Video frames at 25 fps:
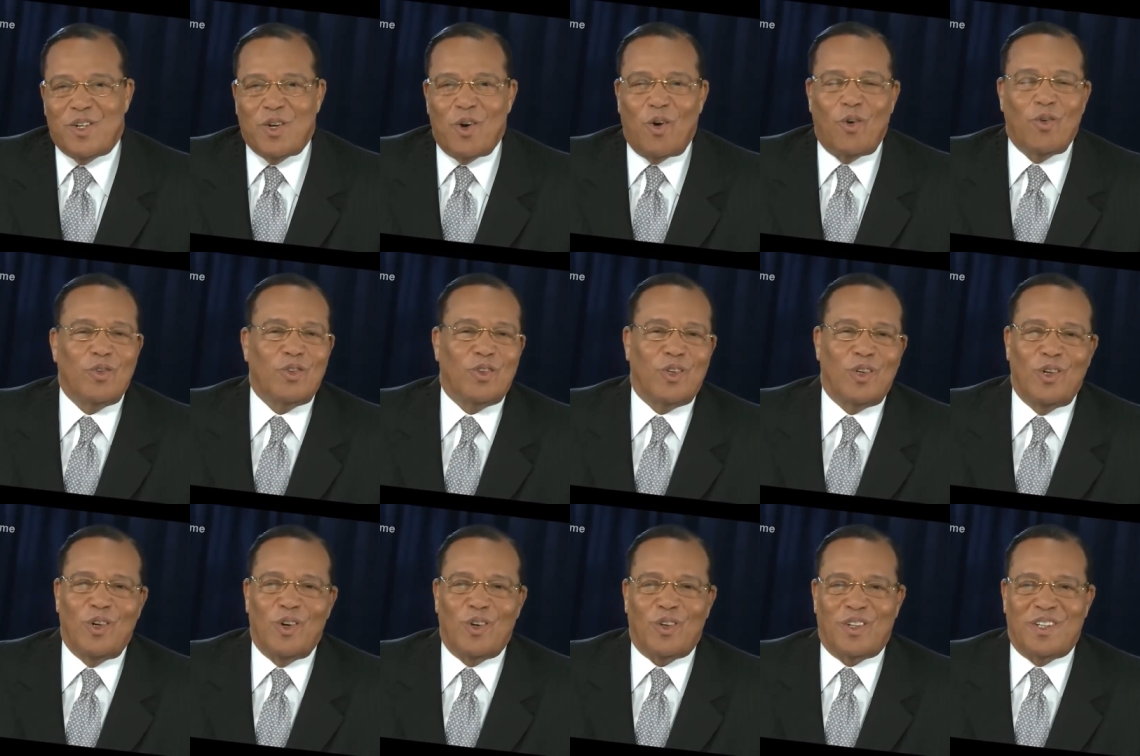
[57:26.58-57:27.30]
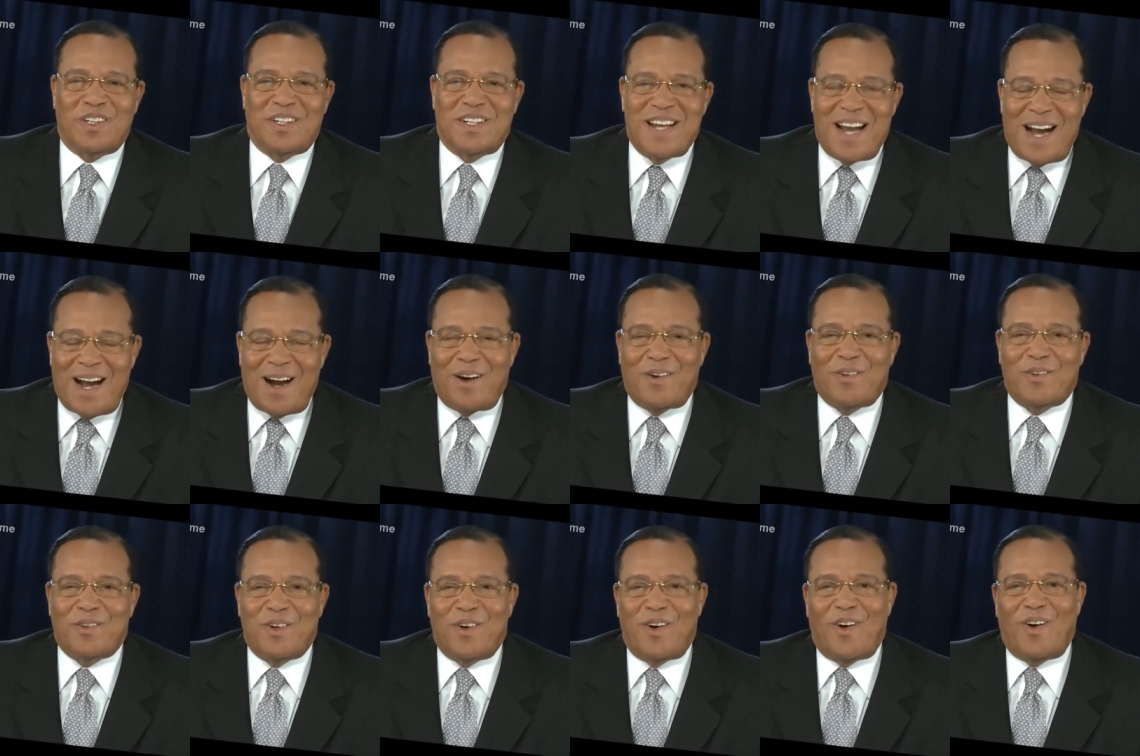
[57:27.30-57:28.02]
Don't look
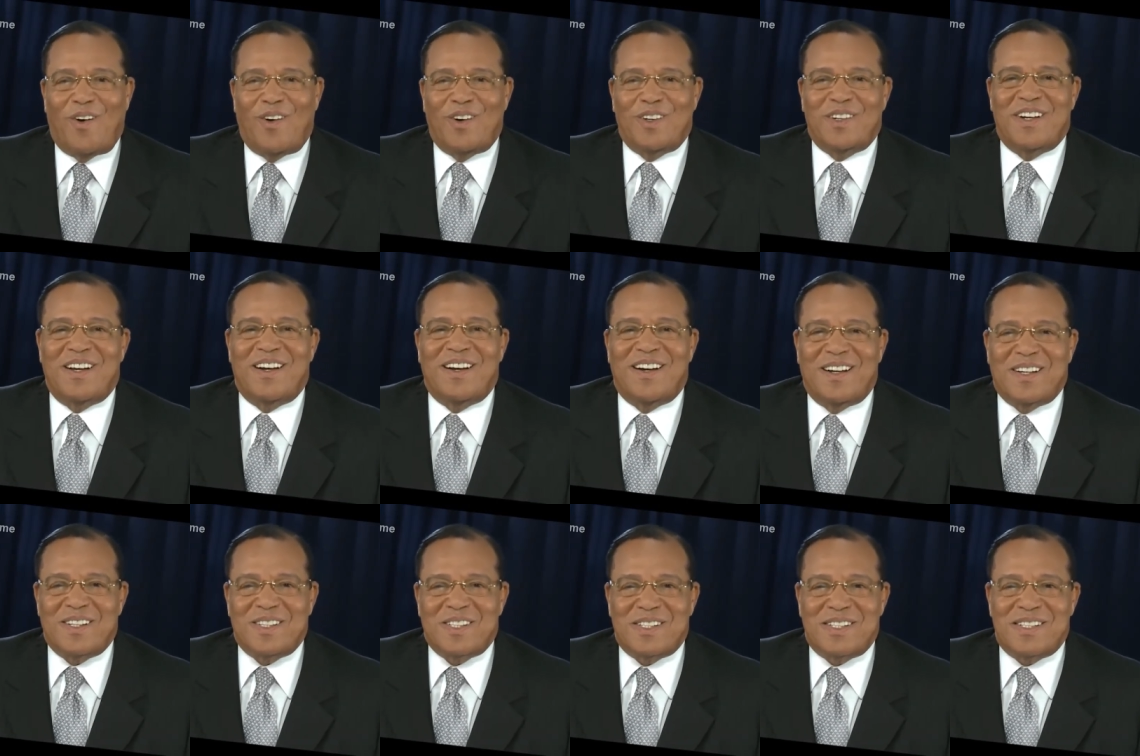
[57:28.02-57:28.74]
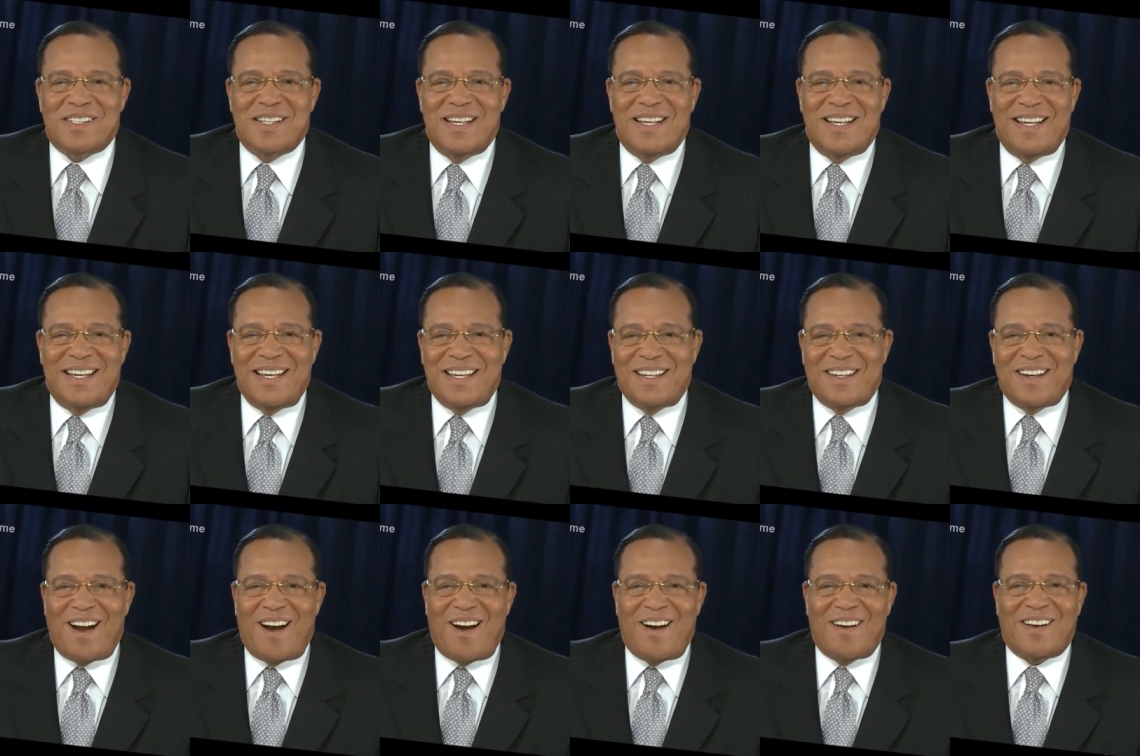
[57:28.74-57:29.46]
down on us
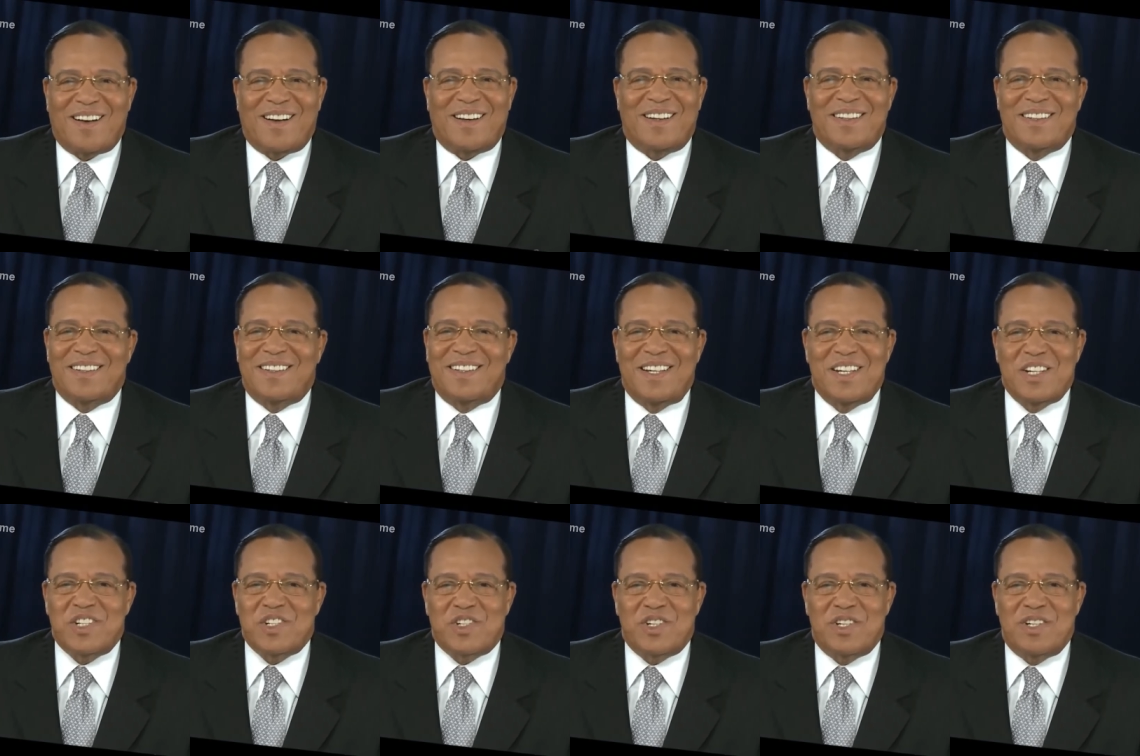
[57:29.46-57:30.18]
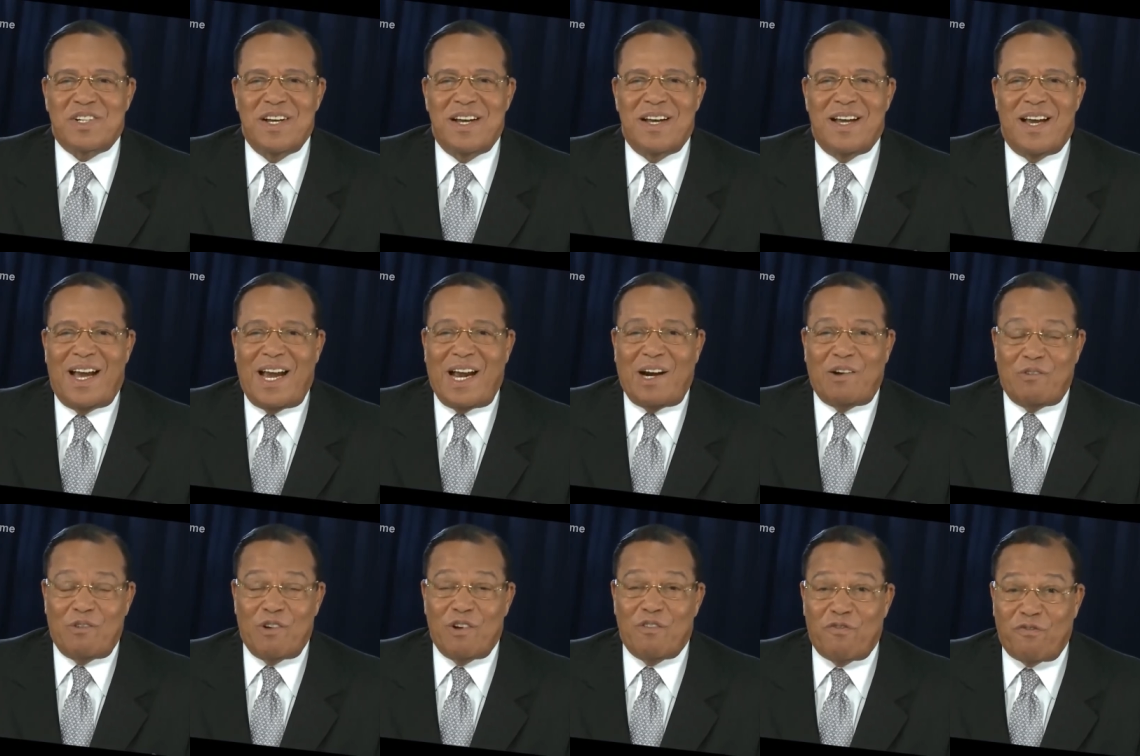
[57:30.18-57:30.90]
in our condition
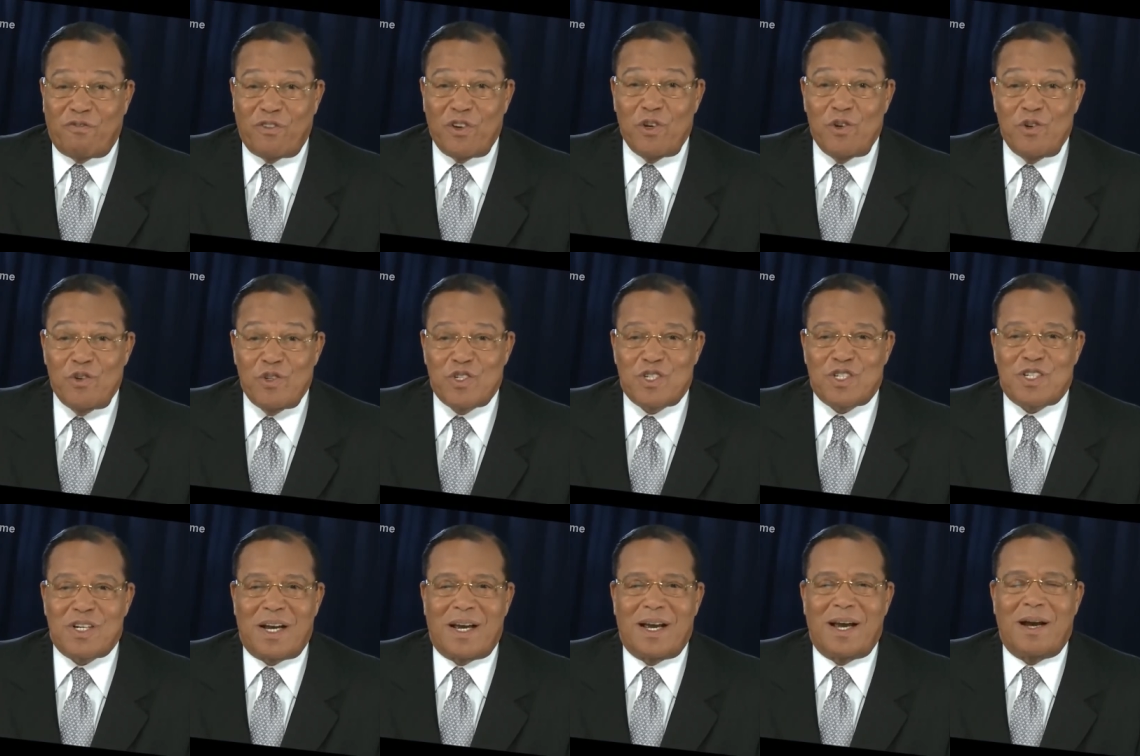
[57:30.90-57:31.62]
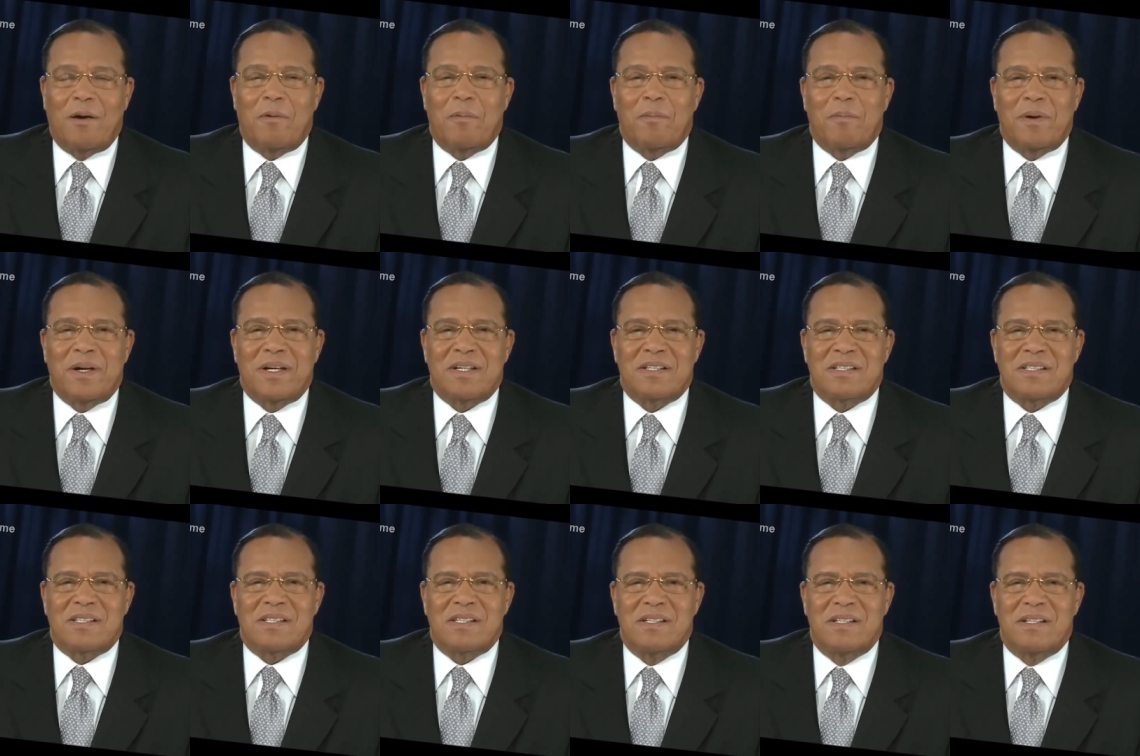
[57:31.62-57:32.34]
and refuse to help
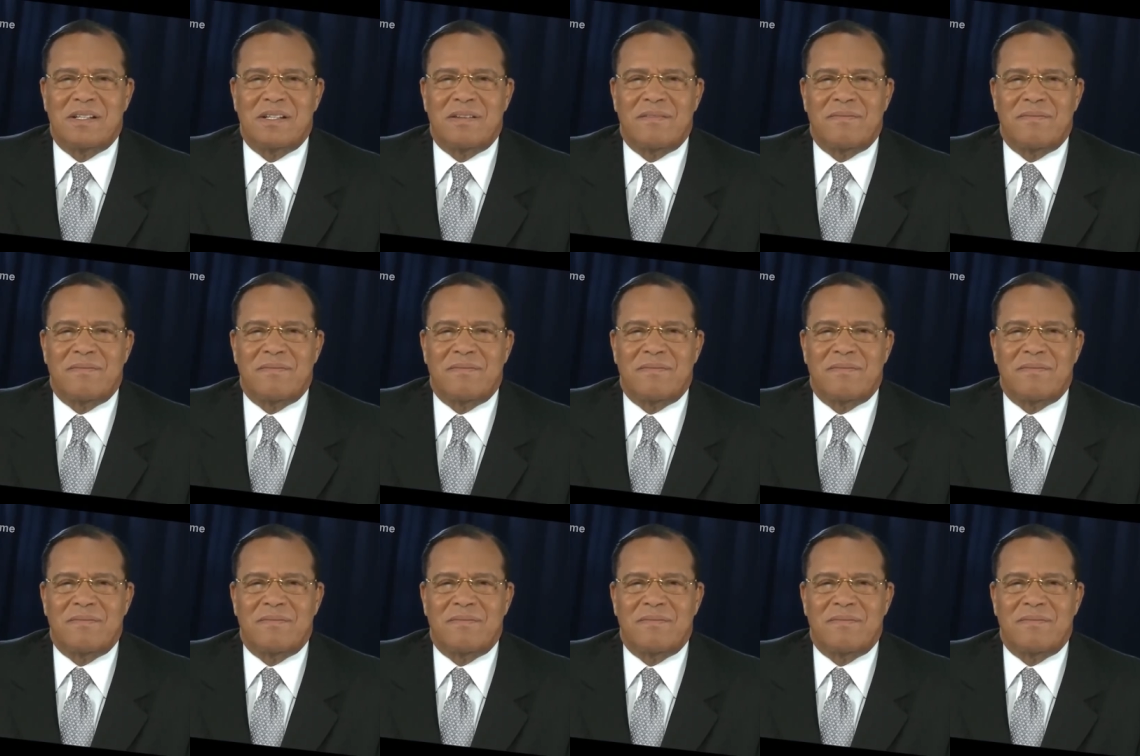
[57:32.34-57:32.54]
us.